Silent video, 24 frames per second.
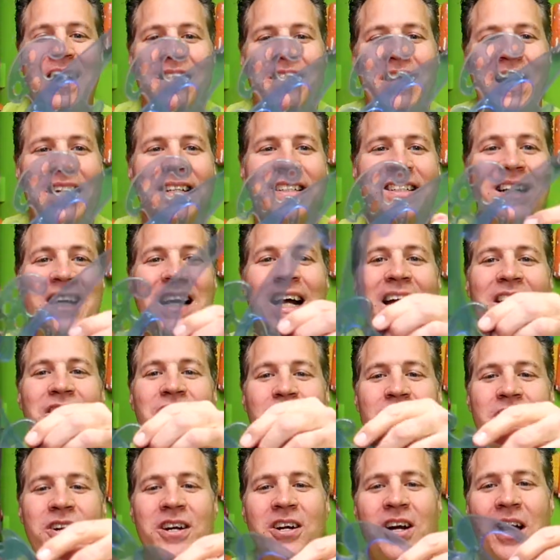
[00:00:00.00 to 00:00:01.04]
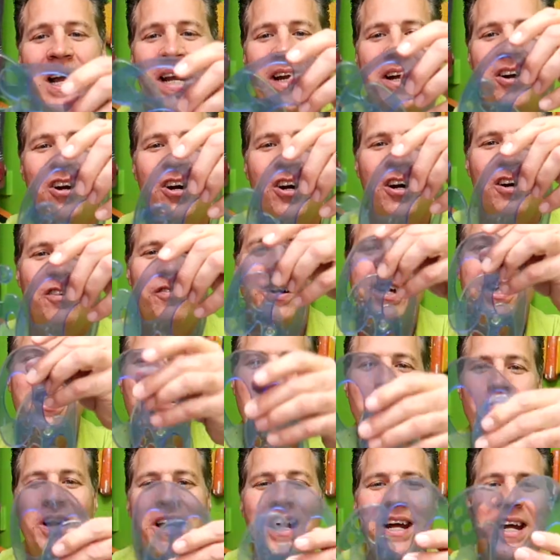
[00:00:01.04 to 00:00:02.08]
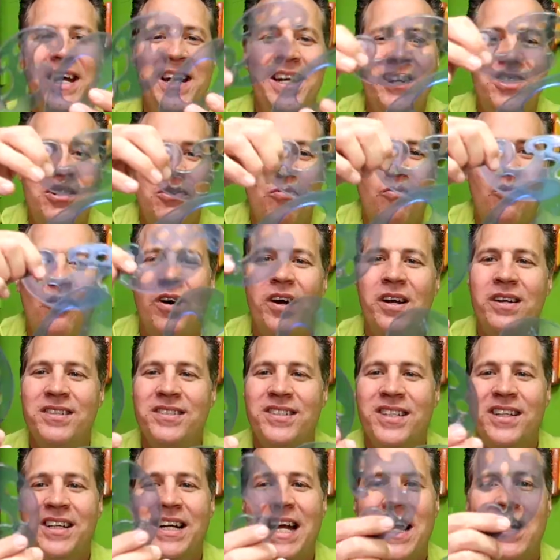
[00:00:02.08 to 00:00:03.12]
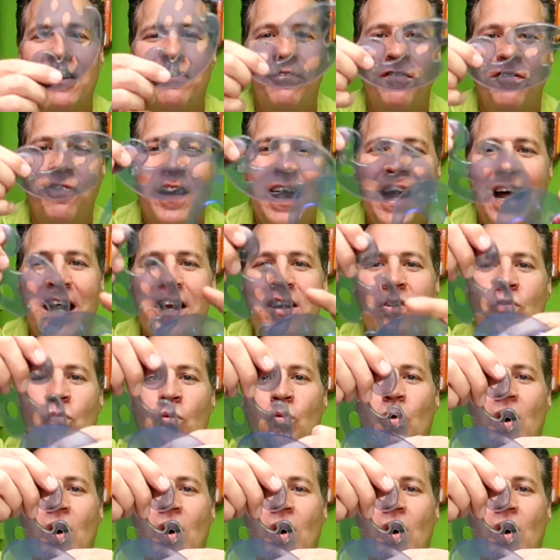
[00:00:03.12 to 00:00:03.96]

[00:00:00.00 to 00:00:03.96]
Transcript: that uh, you can kind of curve any way you want to kind of find